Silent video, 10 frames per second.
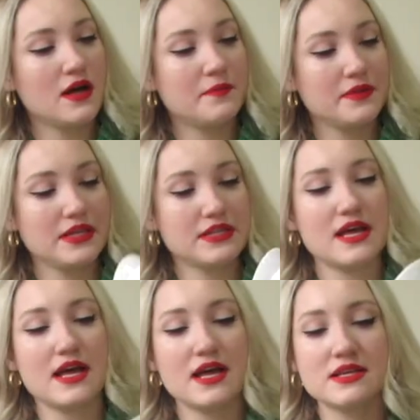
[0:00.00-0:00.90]
It
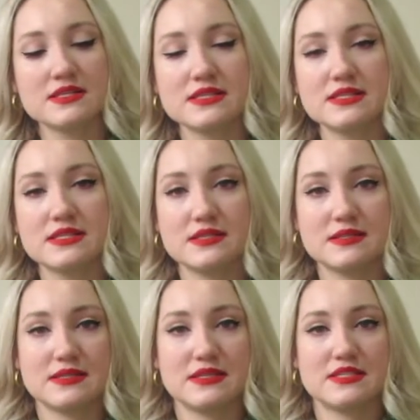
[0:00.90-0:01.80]
has
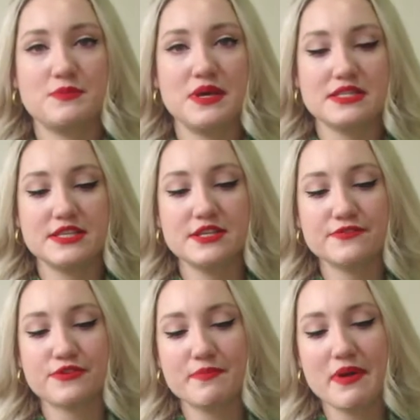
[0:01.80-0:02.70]
a space here
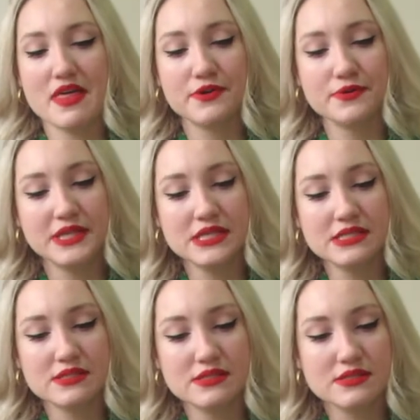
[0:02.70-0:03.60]
for
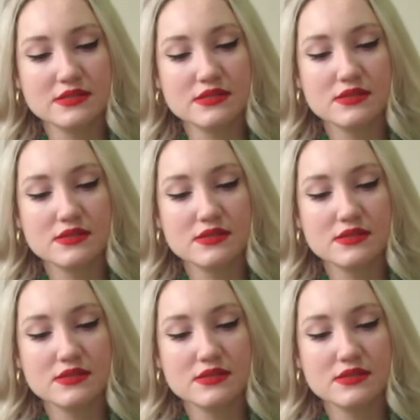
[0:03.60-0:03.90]
batteries.